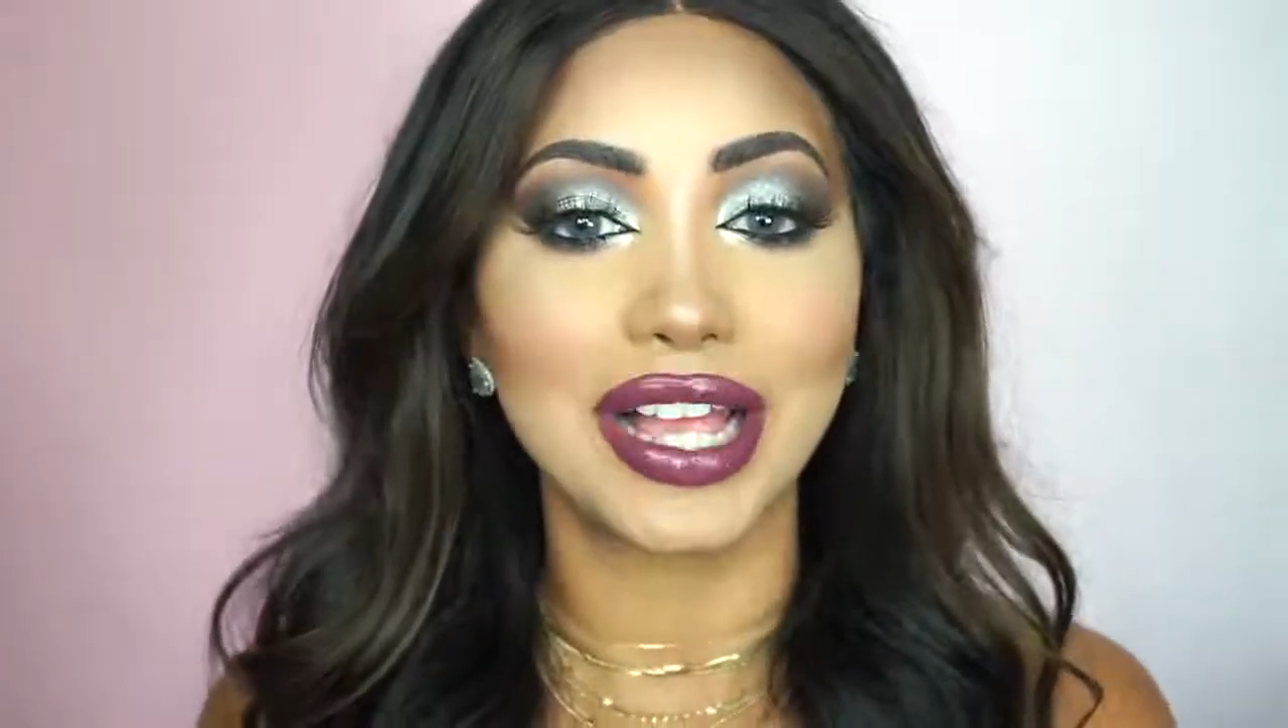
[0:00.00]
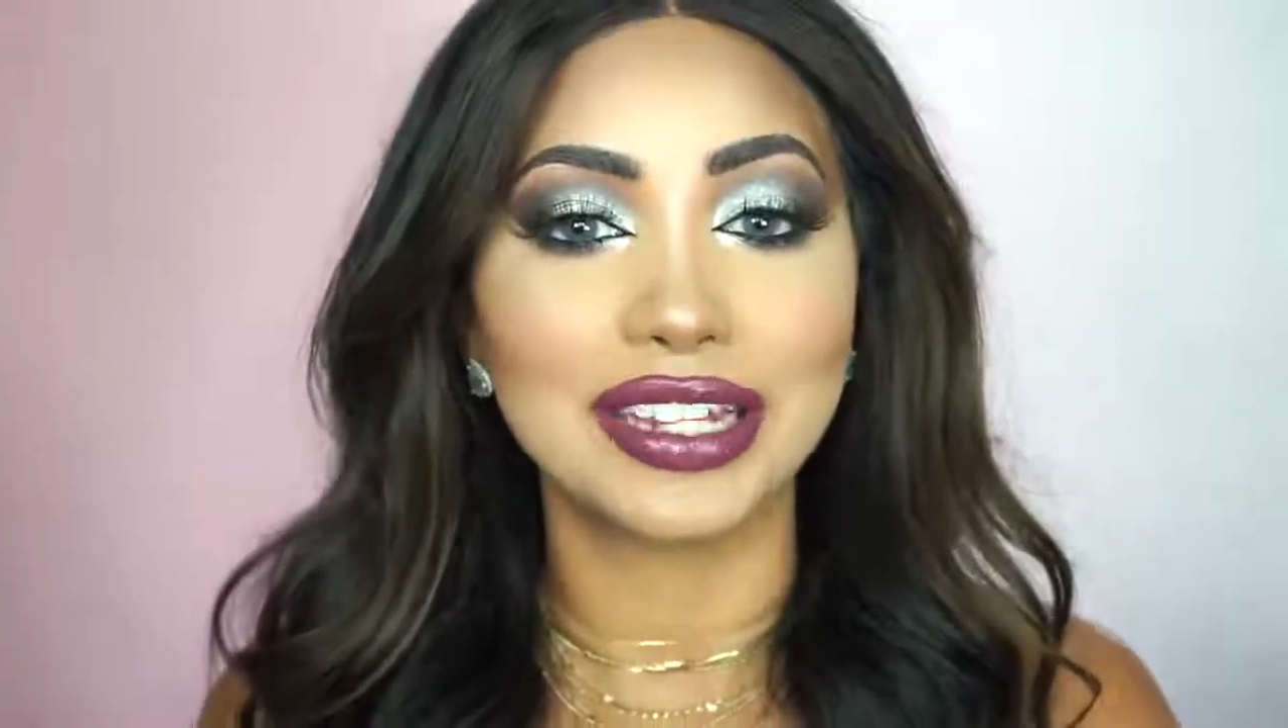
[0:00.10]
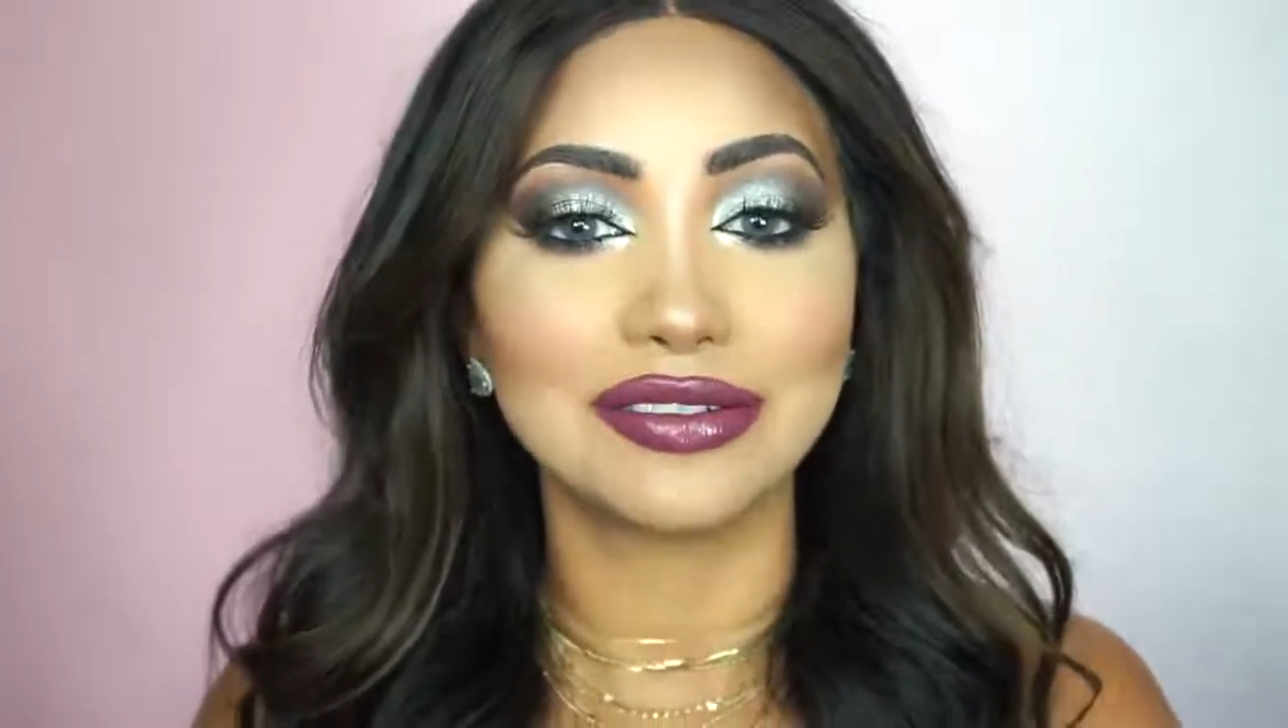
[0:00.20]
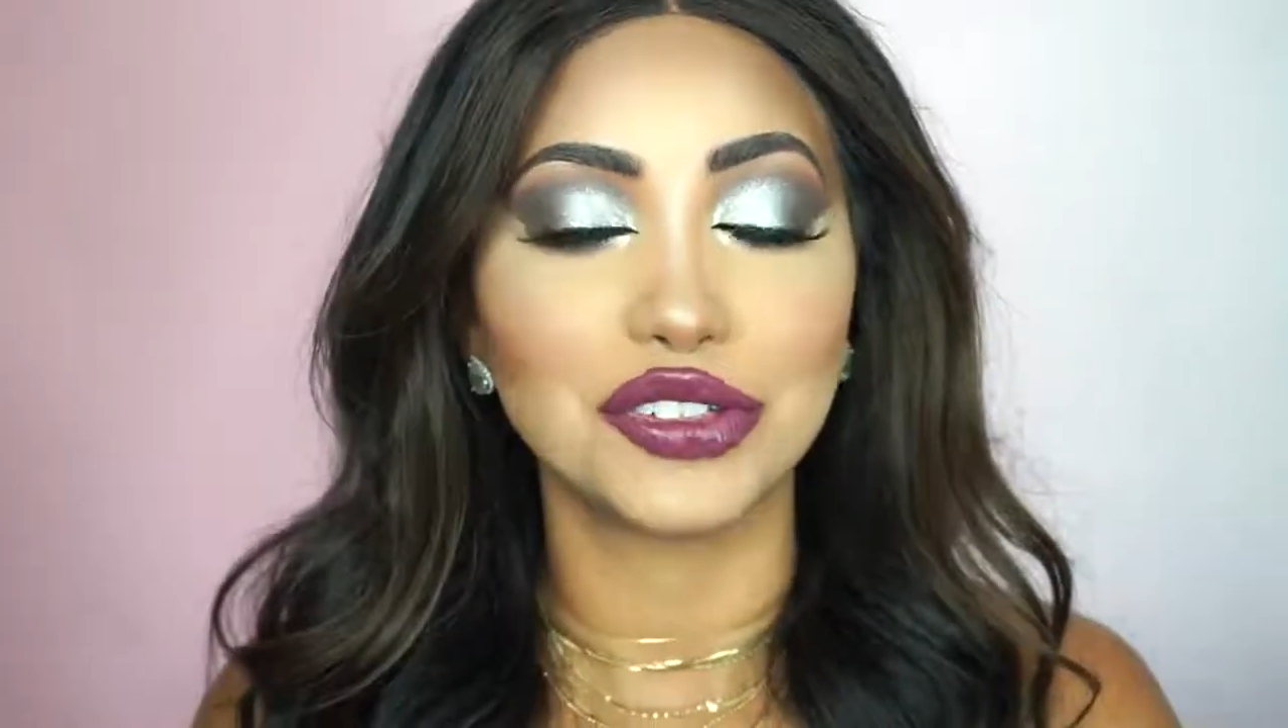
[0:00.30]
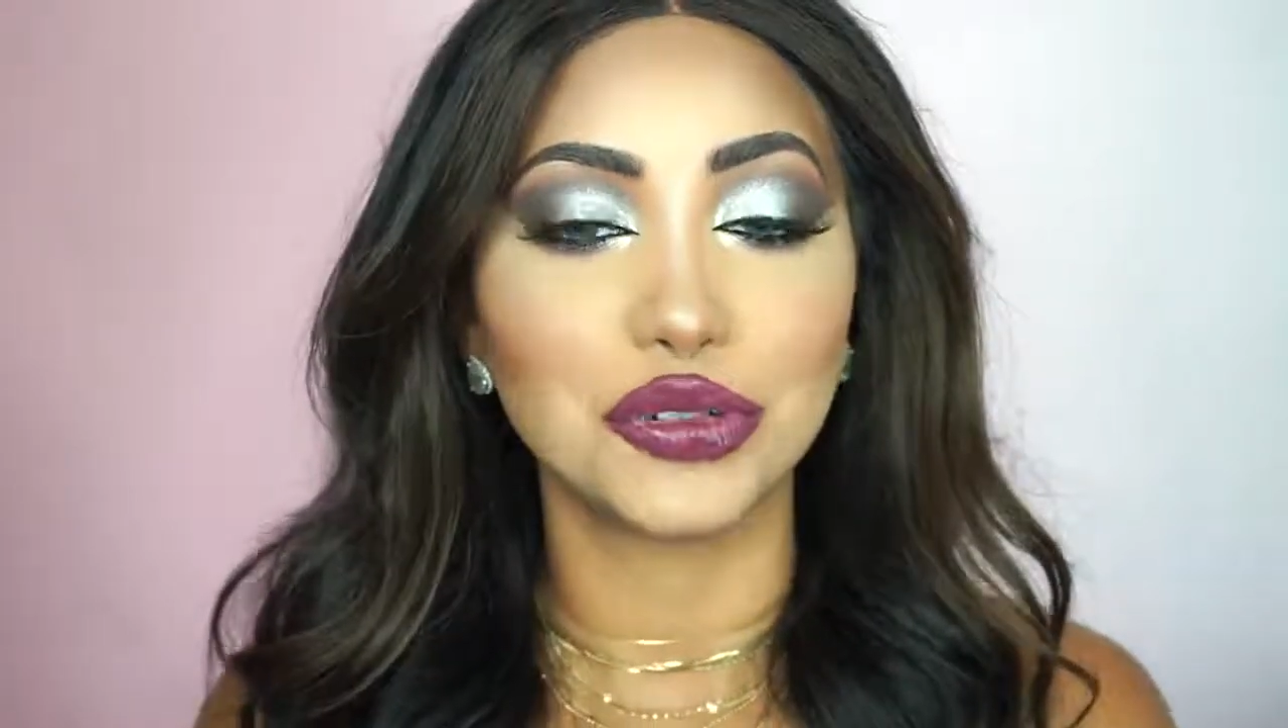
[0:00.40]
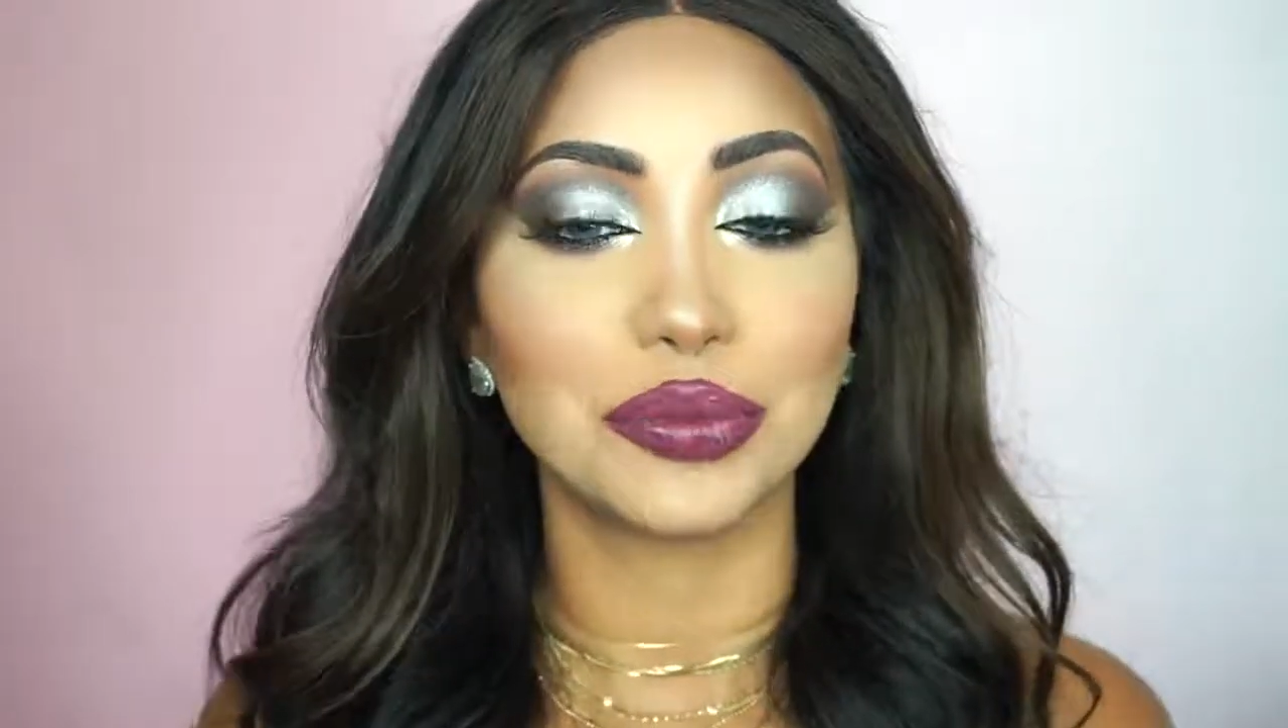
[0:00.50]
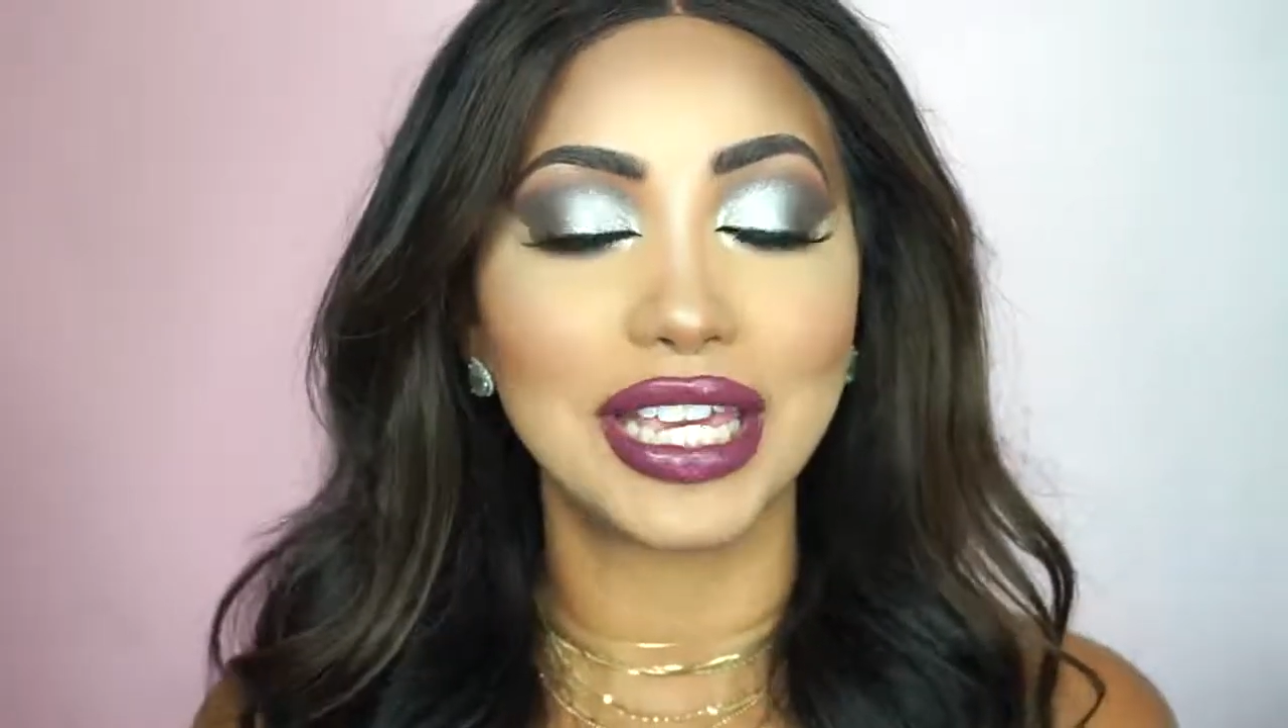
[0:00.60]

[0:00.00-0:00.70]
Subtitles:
and do